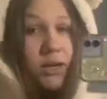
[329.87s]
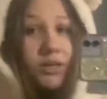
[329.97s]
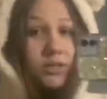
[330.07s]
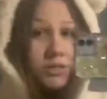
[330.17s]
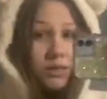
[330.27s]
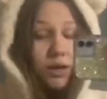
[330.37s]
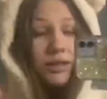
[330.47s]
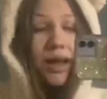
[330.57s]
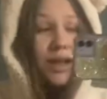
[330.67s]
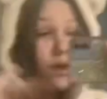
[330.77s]
So
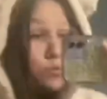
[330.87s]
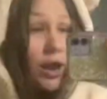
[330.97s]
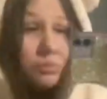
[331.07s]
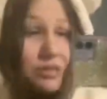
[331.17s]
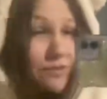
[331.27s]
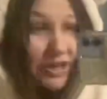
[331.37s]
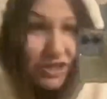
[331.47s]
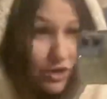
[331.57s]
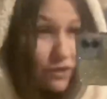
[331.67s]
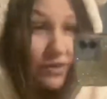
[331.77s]
like, props to
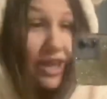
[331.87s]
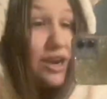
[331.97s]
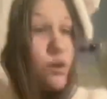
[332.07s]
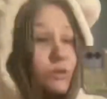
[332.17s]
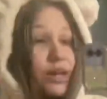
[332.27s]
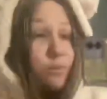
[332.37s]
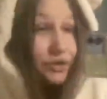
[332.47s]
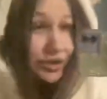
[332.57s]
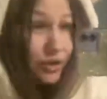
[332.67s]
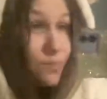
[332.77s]
Fashion Nova. They know what they were
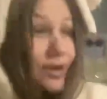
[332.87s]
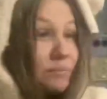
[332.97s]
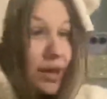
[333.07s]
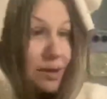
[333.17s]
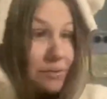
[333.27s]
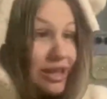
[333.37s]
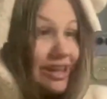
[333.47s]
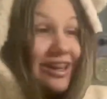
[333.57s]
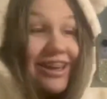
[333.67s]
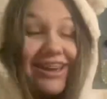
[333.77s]
doing, baby.
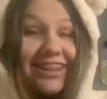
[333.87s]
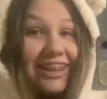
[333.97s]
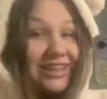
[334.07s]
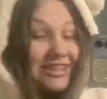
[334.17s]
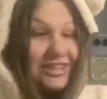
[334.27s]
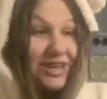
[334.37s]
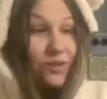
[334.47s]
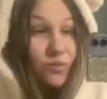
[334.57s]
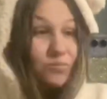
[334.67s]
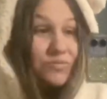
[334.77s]
They just knew.
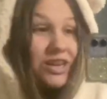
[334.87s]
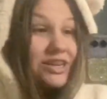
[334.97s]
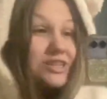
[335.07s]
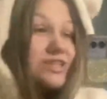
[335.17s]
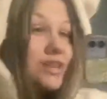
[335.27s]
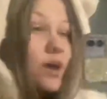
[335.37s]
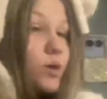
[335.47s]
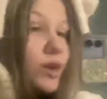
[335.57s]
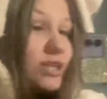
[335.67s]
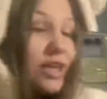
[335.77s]
So
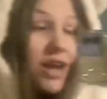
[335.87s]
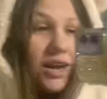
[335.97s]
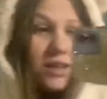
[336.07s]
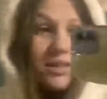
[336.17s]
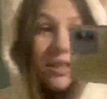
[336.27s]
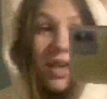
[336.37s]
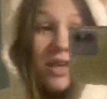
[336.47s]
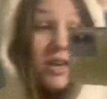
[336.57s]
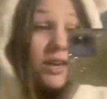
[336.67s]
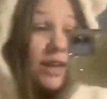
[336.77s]
yeah,
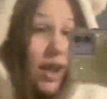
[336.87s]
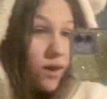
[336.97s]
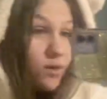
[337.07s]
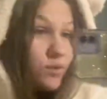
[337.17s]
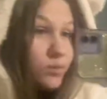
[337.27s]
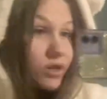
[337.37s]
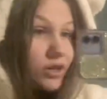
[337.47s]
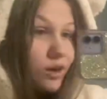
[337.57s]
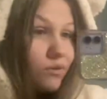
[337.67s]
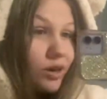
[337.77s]
now we're gonna
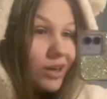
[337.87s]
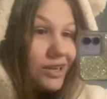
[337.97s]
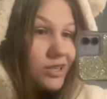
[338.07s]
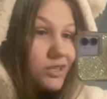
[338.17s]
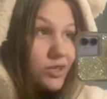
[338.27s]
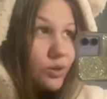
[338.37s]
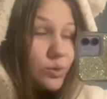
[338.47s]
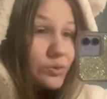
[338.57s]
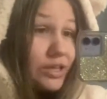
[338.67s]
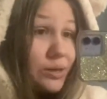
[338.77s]
go on
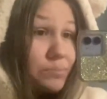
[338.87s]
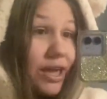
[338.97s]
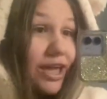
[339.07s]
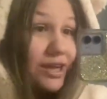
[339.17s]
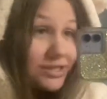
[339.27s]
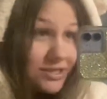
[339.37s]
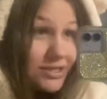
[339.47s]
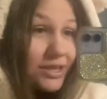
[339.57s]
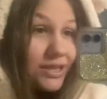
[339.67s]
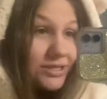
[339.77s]
to the
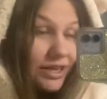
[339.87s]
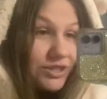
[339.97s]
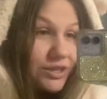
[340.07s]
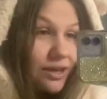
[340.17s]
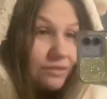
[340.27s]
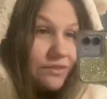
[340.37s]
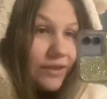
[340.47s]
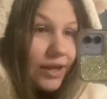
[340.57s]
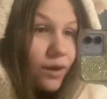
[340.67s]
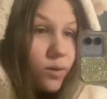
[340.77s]
pants section of this
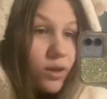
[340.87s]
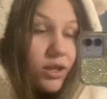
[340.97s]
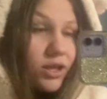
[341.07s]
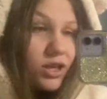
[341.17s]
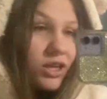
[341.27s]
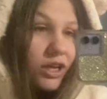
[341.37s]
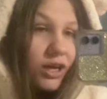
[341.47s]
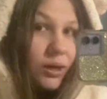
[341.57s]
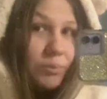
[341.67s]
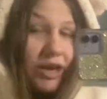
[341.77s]
video.
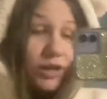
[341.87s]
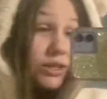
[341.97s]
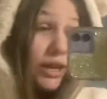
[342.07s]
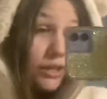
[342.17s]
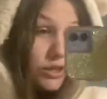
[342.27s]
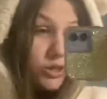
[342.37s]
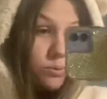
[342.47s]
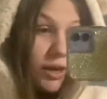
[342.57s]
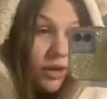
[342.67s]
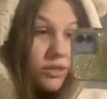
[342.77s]
And I only got like two
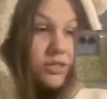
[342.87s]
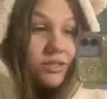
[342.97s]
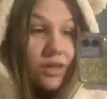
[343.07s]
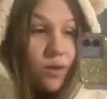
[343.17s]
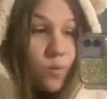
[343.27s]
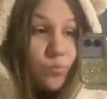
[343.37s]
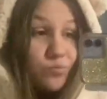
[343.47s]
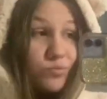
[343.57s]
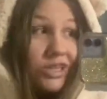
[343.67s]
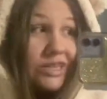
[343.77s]
pairs, so
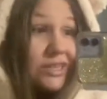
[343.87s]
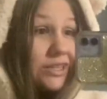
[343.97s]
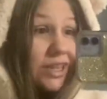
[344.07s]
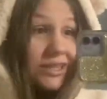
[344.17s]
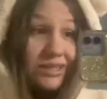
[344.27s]
yeah, let's